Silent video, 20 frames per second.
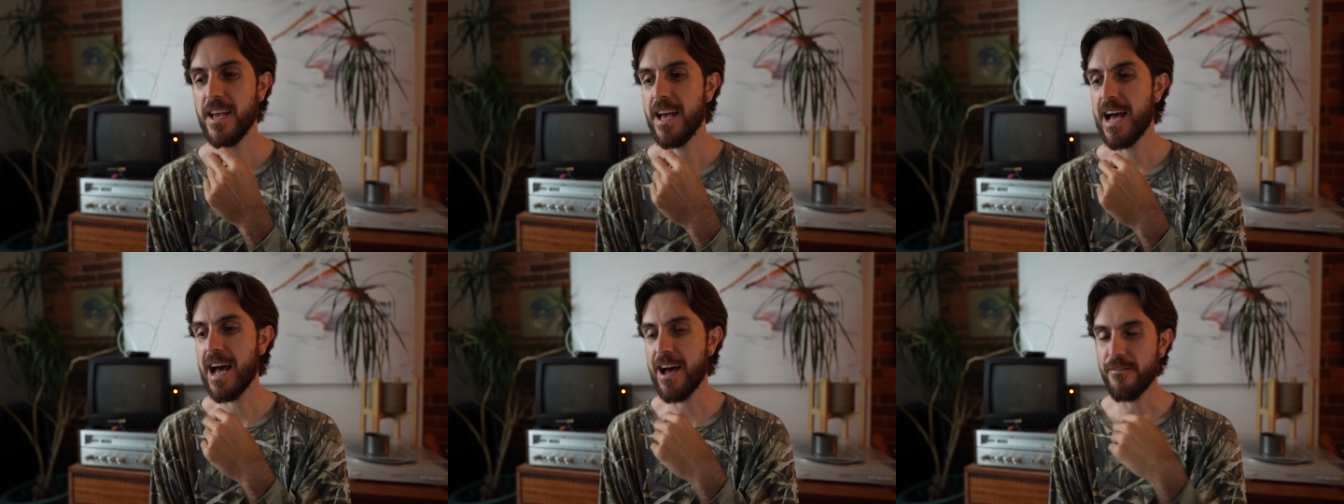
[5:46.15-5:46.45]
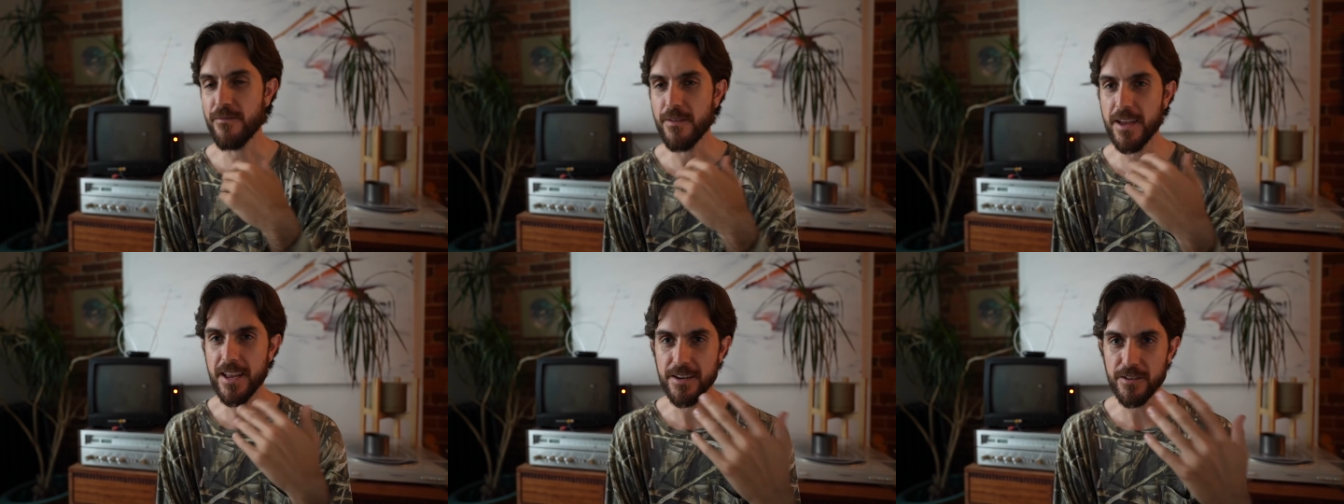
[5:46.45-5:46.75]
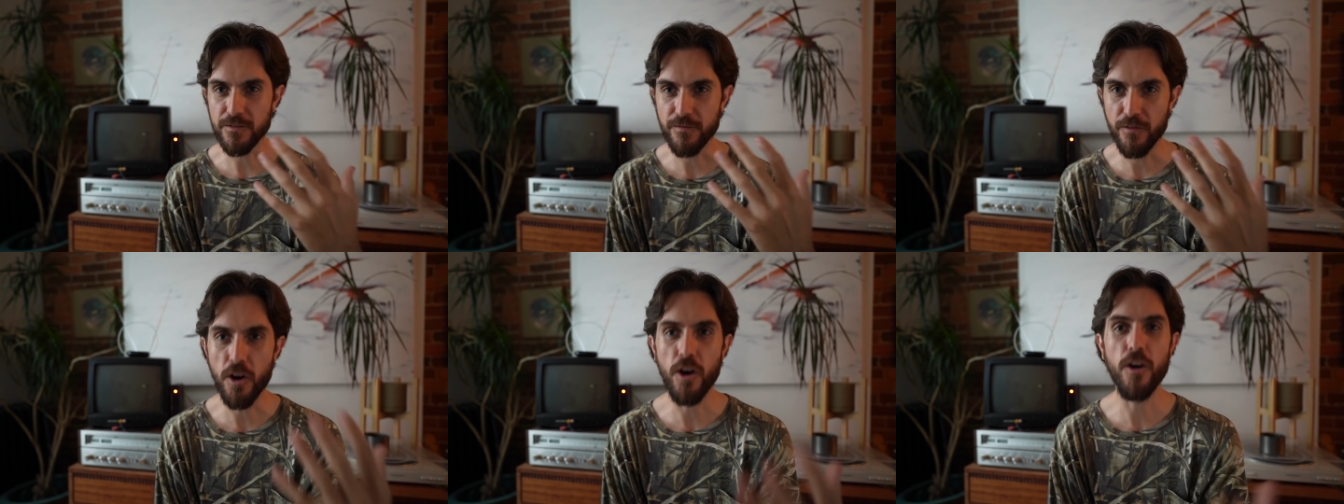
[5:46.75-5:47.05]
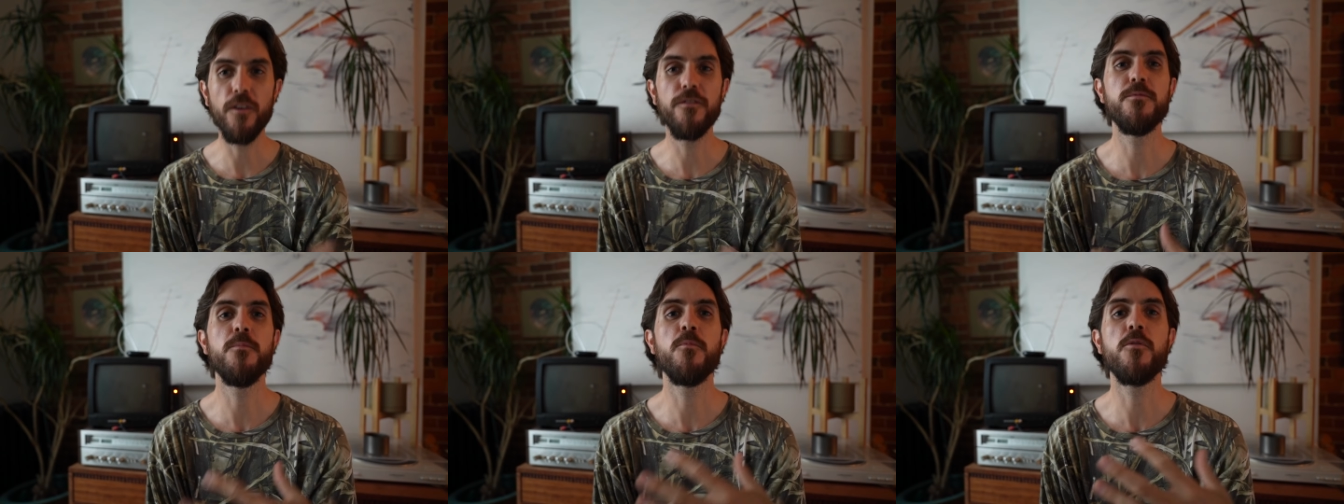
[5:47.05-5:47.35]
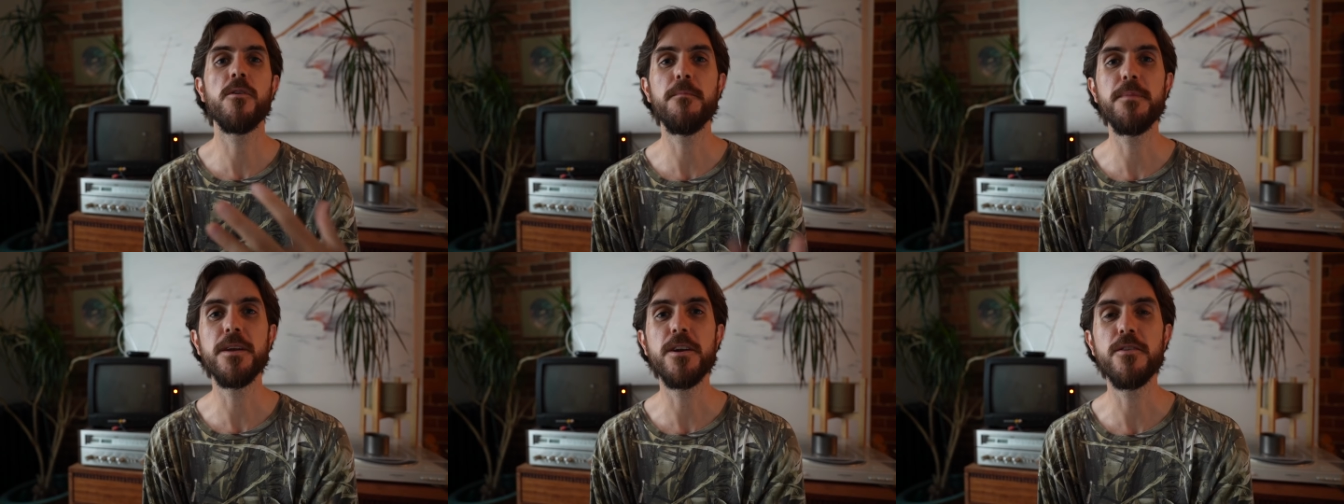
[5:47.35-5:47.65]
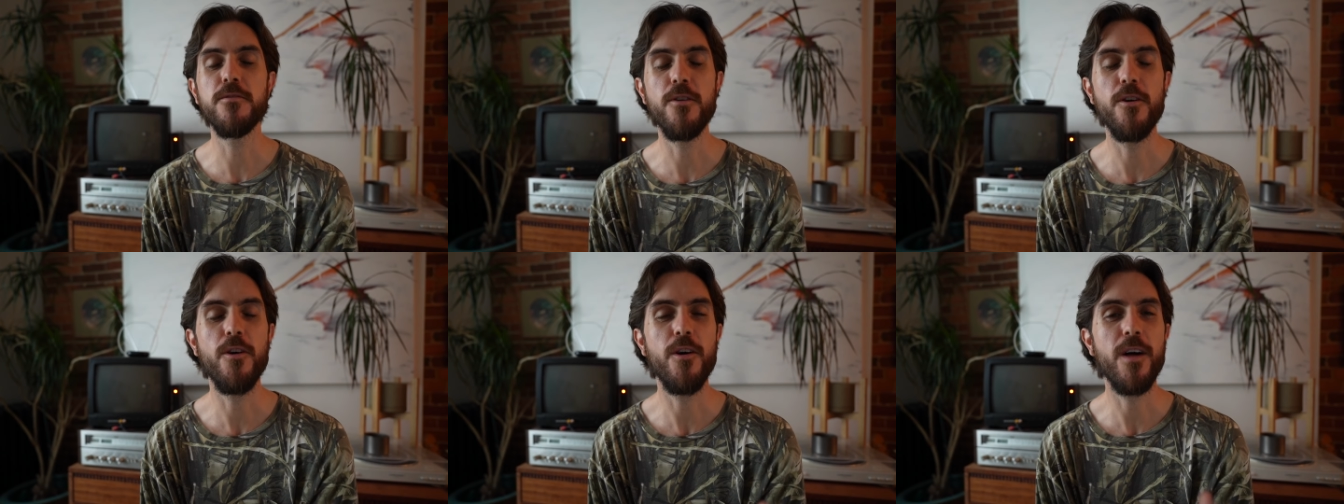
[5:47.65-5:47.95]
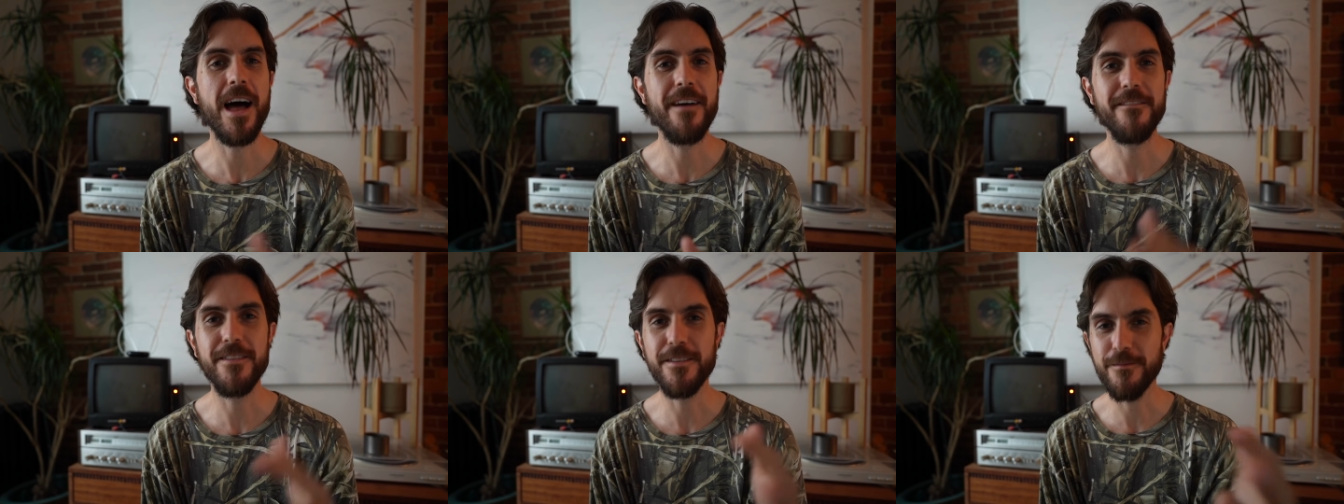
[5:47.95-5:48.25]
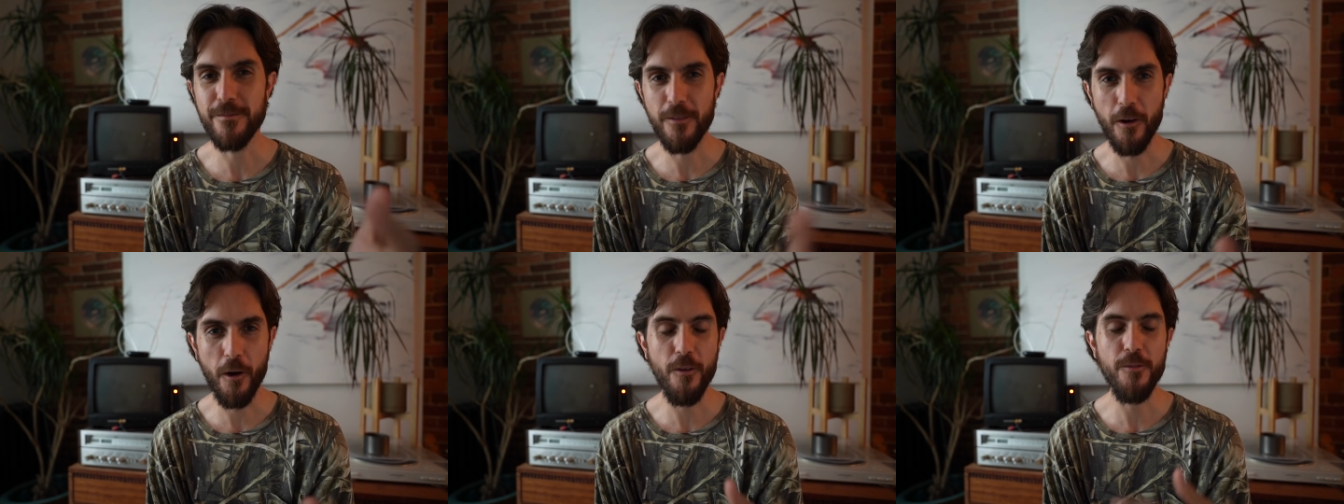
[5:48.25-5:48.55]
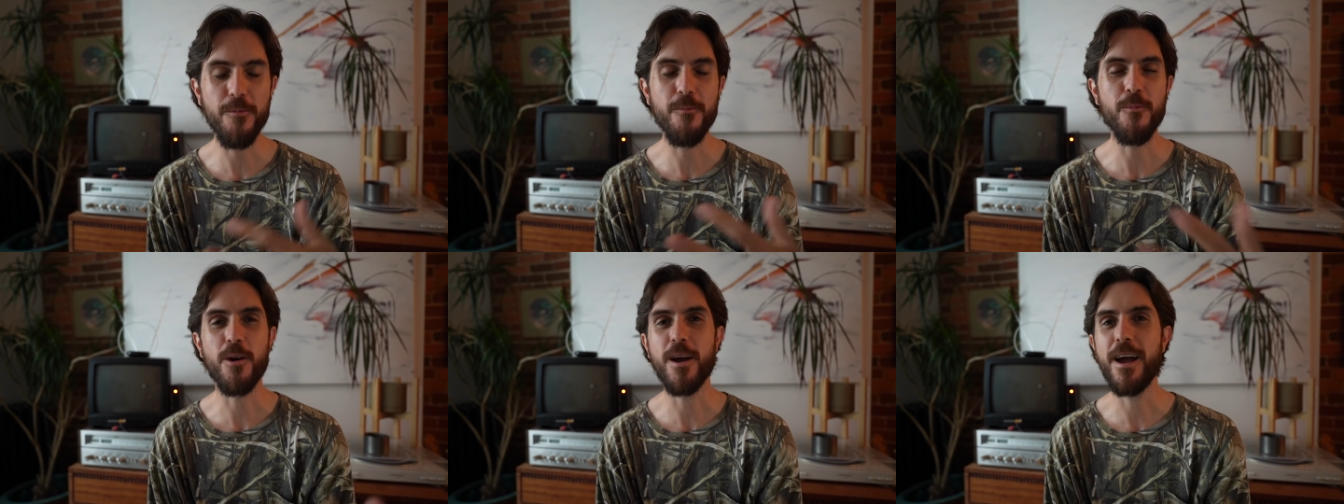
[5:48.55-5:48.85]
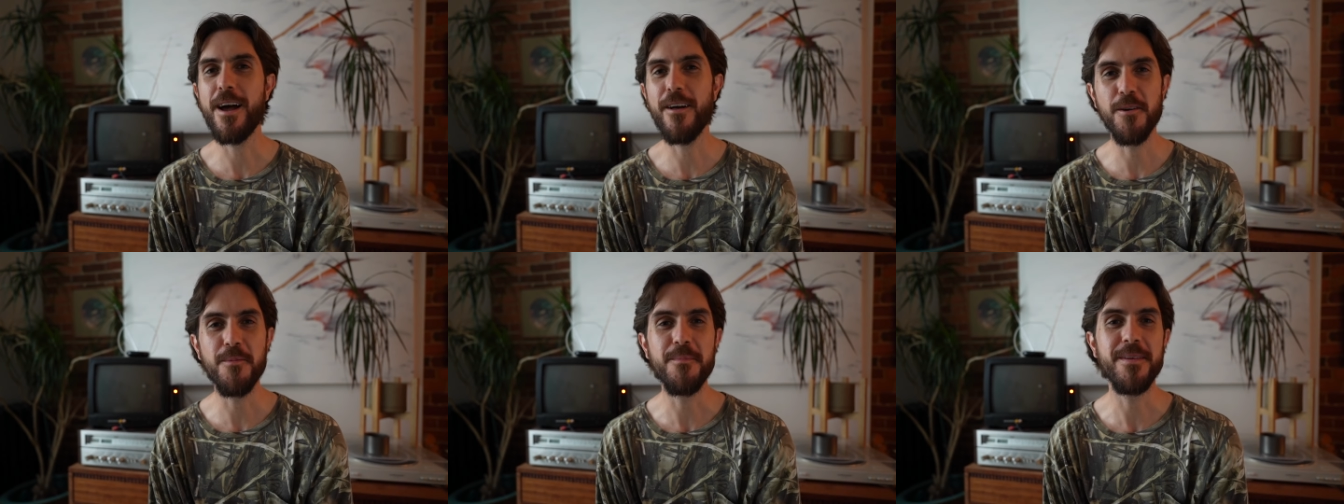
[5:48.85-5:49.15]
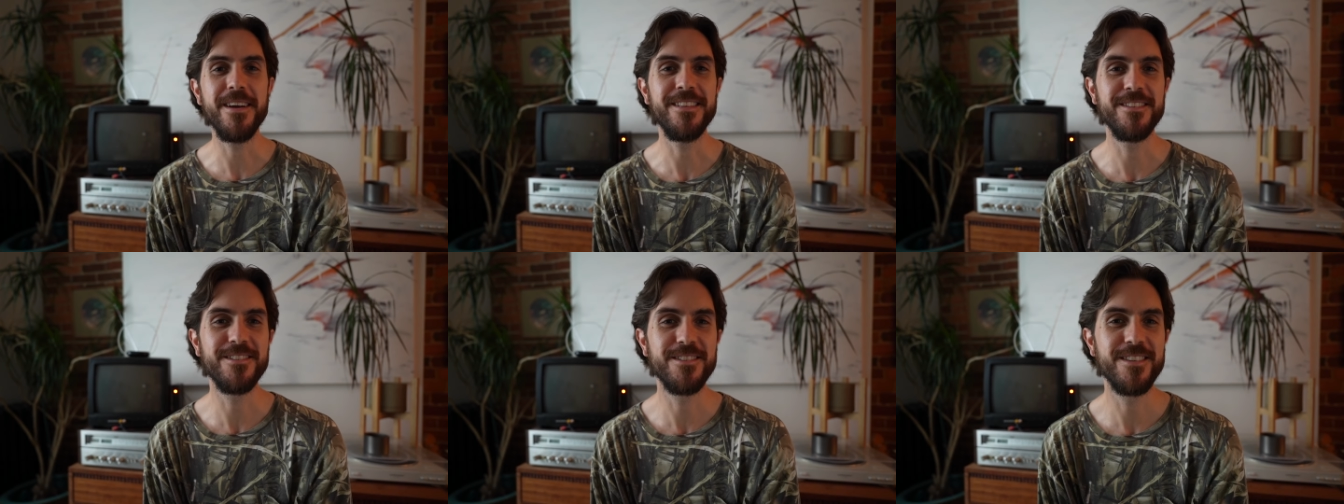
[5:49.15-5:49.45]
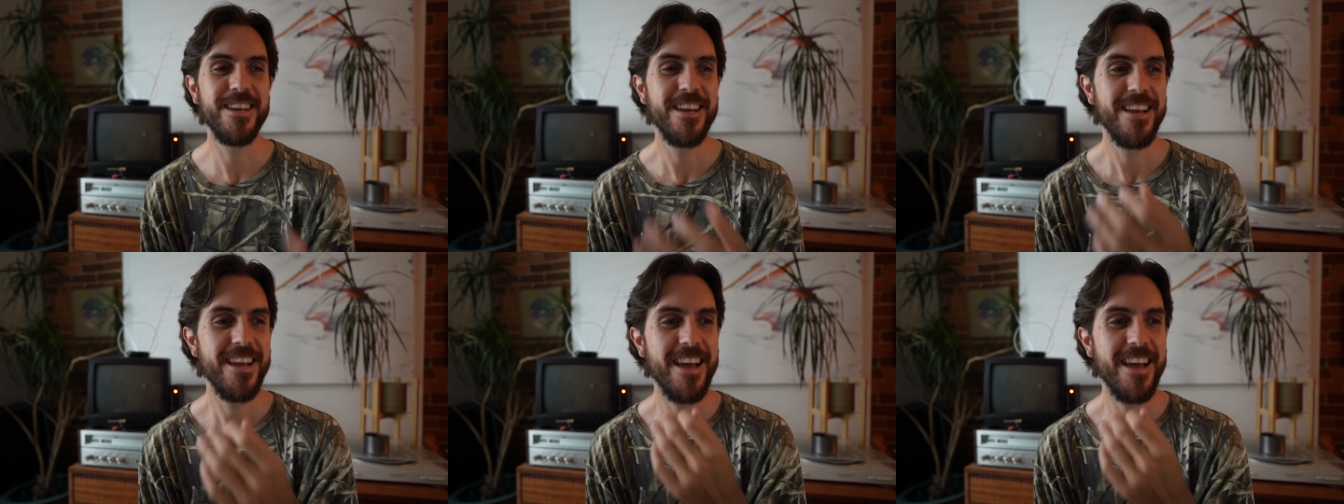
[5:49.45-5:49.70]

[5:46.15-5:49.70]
have involved more b-roll have involved more elements